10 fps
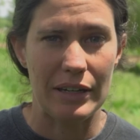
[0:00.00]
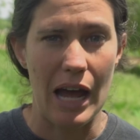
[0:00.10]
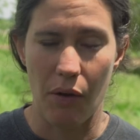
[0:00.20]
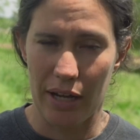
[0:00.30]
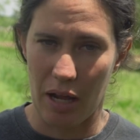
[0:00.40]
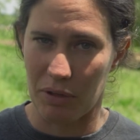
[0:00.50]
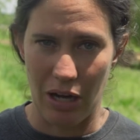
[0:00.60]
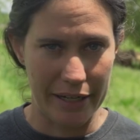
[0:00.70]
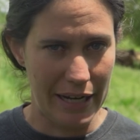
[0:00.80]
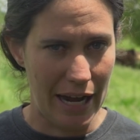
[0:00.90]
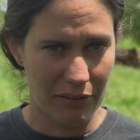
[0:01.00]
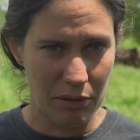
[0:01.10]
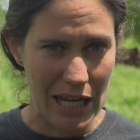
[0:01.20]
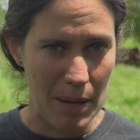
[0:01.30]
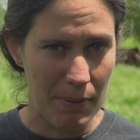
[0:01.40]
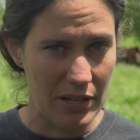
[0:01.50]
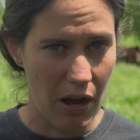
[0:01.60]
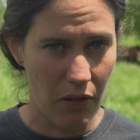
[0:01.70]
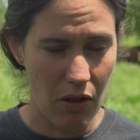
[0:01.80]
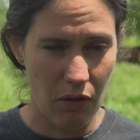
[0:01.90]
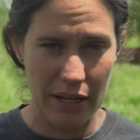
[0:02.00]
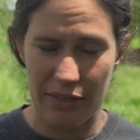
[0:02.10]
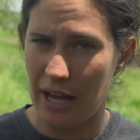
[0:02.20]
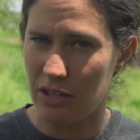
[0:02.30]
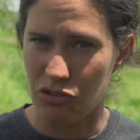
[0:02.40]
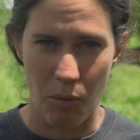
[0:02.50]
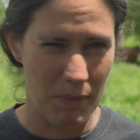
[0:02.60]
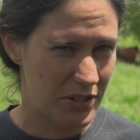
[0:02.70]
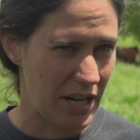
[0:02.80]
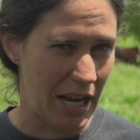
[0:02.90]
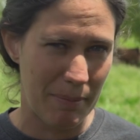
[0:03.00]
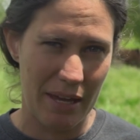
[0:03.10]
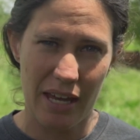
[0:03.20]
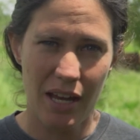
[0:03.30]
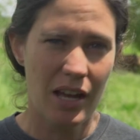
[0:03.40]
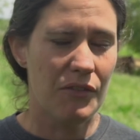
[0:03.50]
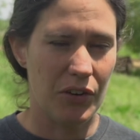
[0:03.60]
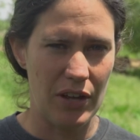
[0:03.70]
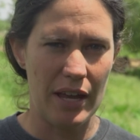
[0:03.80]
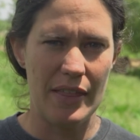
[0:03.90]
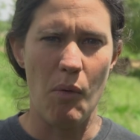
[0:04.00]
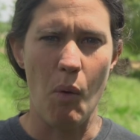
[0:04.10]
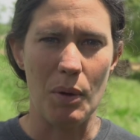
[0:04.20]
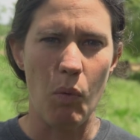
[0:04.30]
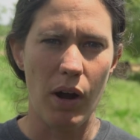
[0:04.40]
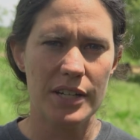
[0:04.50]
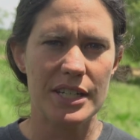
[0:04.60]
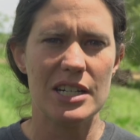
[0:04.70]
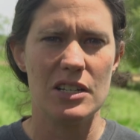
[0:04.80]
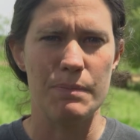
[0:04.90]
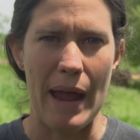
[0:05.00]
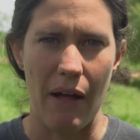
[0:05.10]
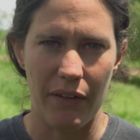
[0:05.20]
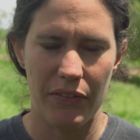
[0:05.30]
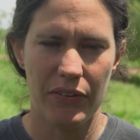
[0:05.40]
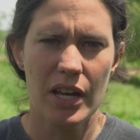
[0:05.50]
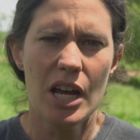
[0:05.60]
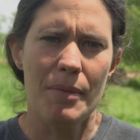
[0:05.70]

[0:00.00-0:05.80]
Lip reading: Now again, we're not going to ask them to keep it down low like that. Don't mistake me for saying that. What we want to teach is balance.